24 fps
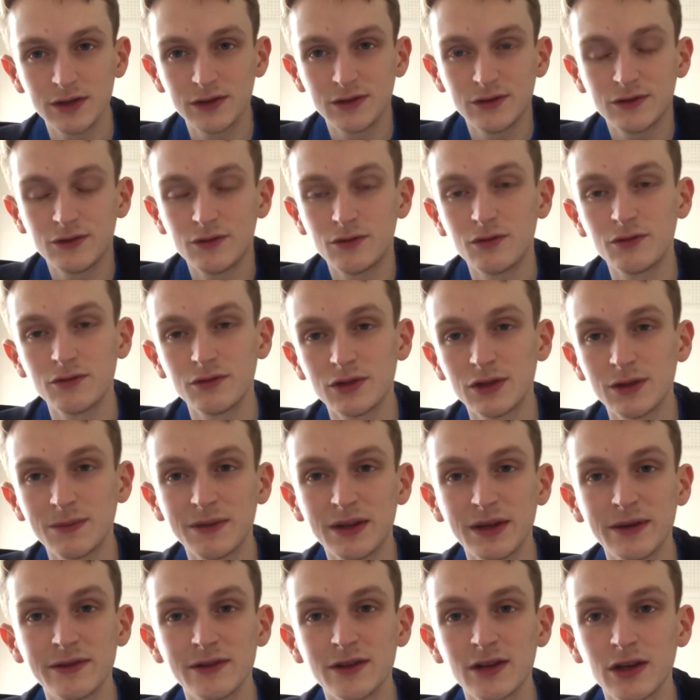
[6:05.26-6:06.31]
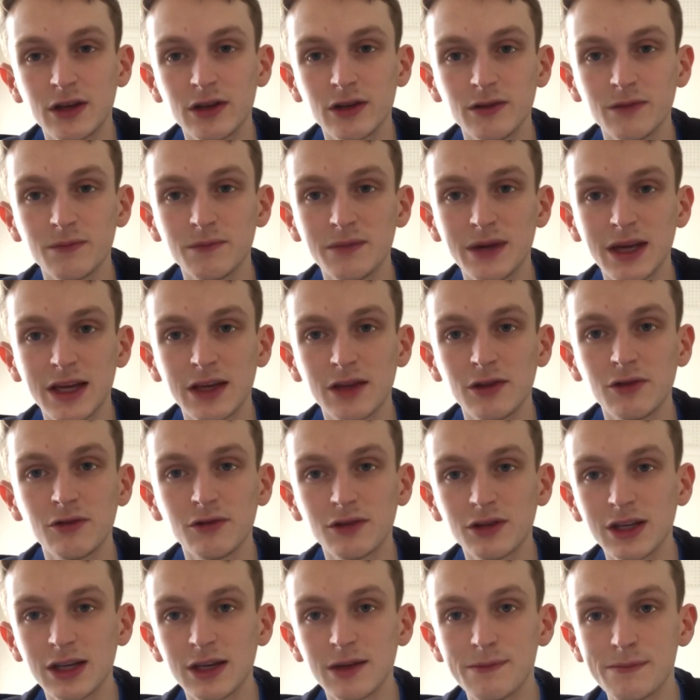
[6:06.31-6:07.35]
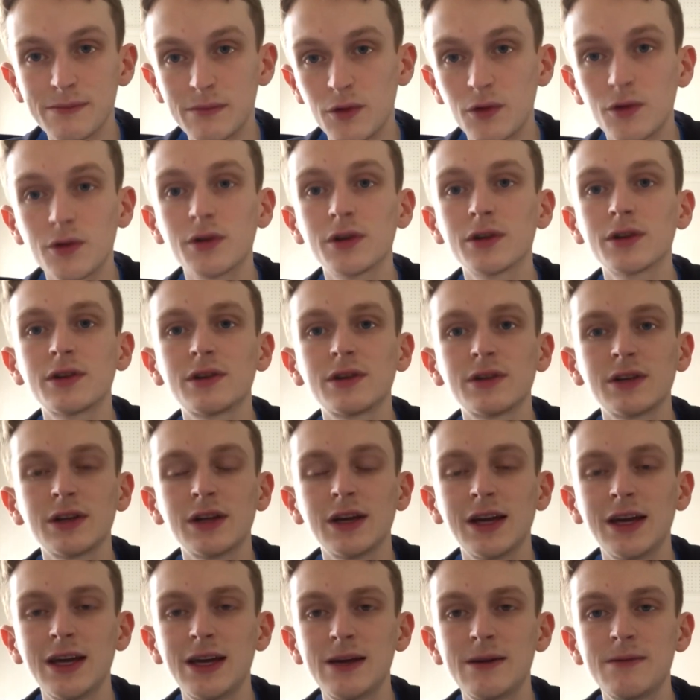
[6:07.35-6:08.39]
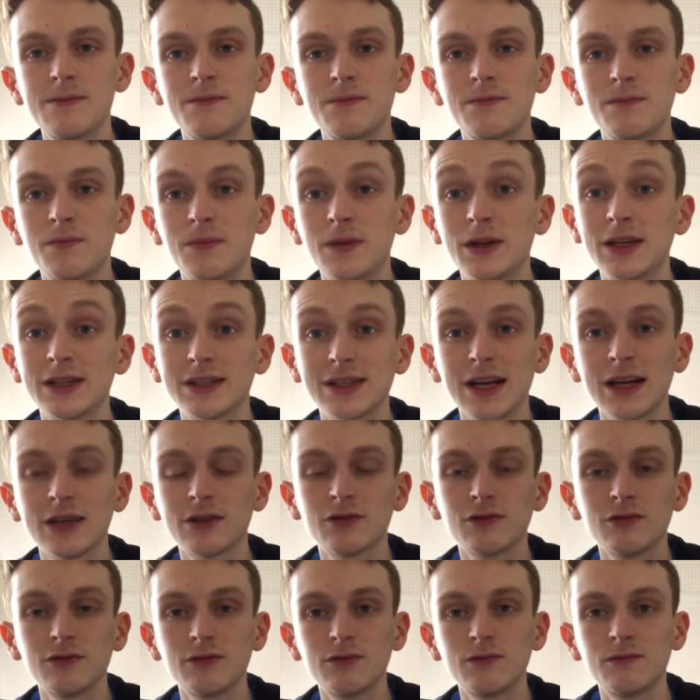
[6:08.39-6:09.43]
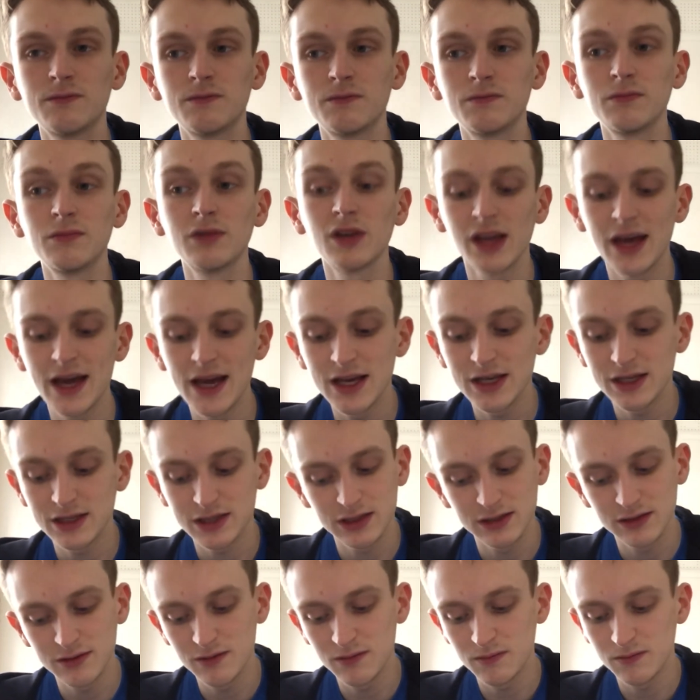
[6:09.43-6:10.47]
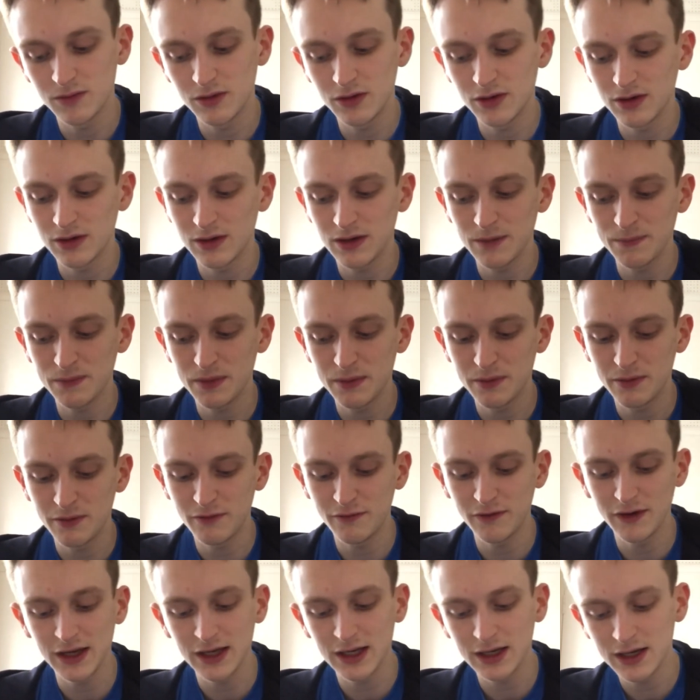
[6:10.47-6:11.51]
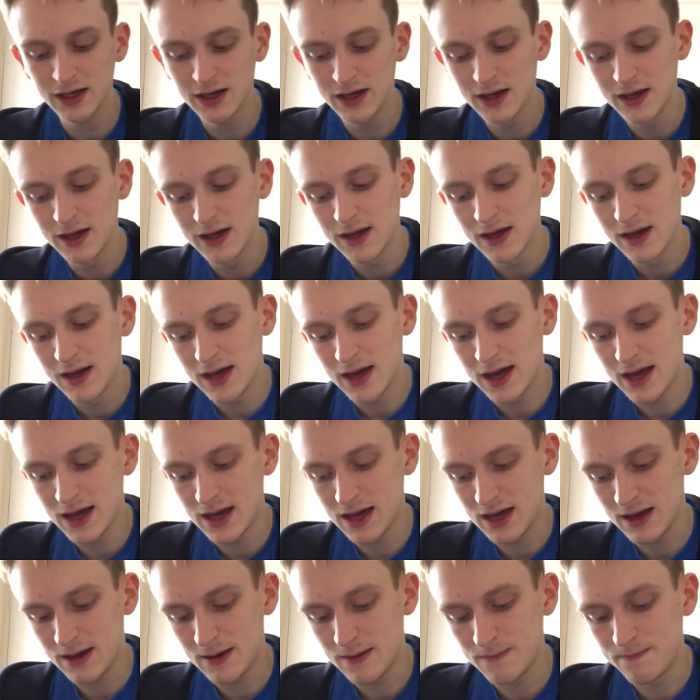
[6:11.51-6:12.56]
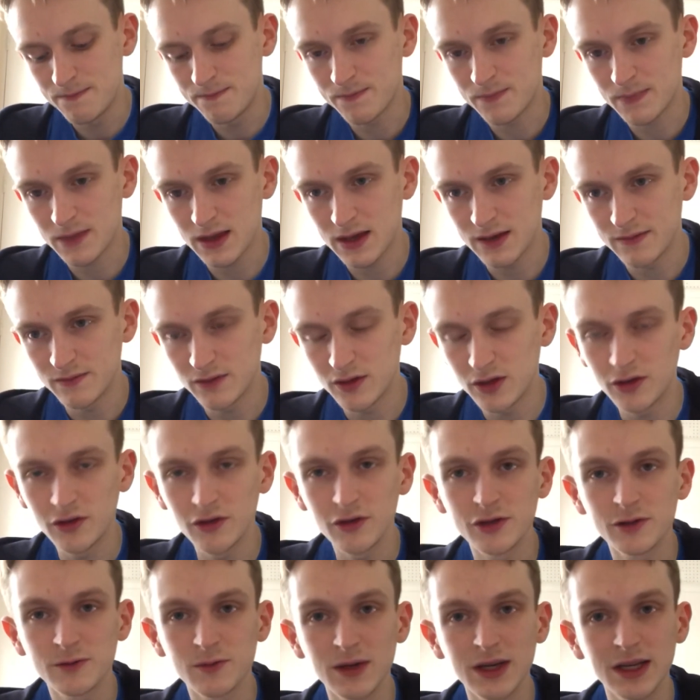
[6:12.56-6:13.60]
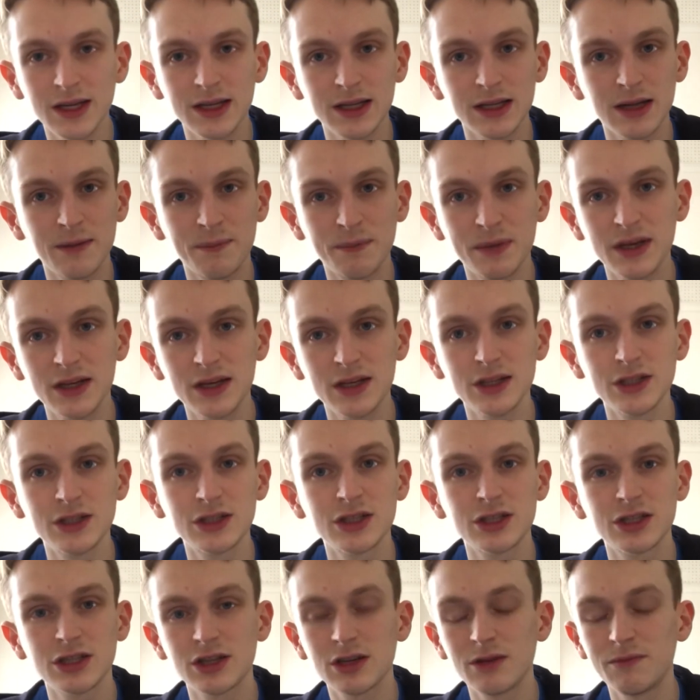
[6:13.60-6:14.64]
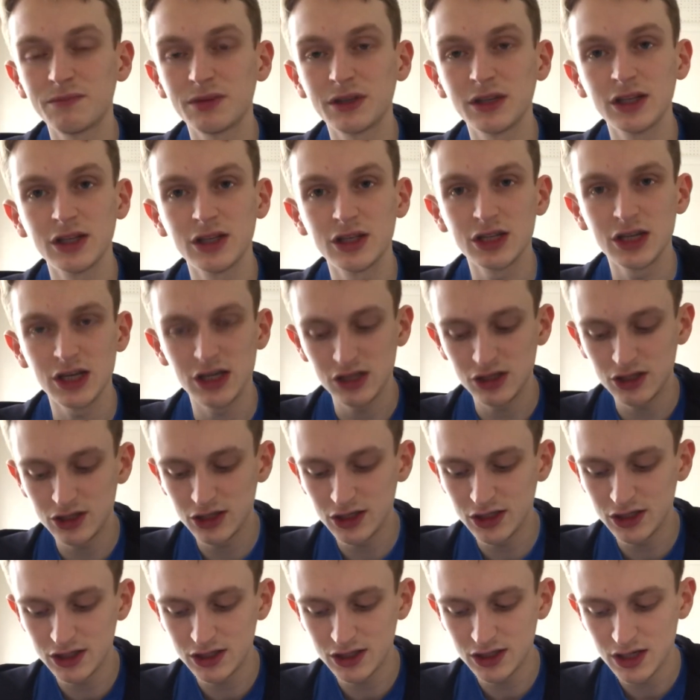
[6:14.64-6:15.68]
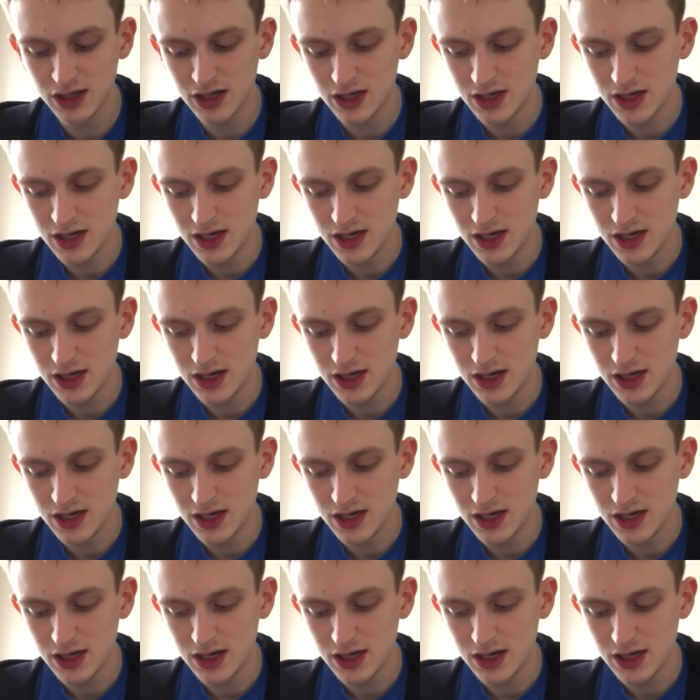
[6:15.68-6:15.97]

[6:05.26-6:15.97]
So sometimes they could make it look like more when it's actual less than what people think. The lose weight appearance completely changes.